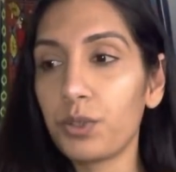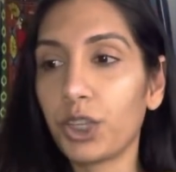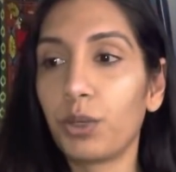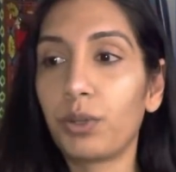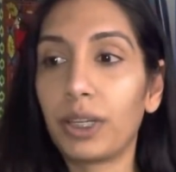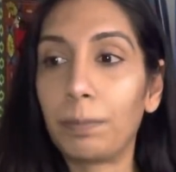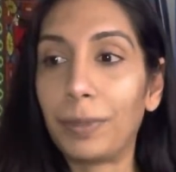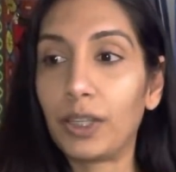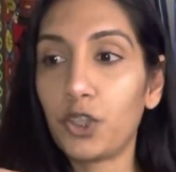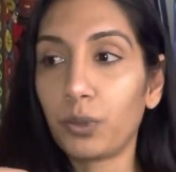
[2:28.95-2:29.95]
So you could
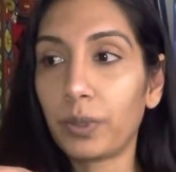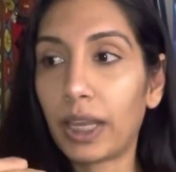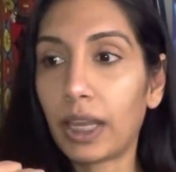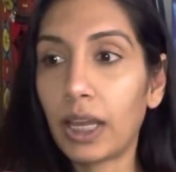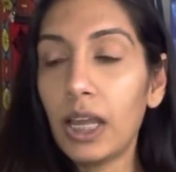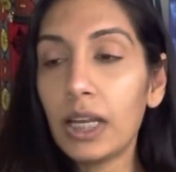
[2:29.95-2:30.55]
be doing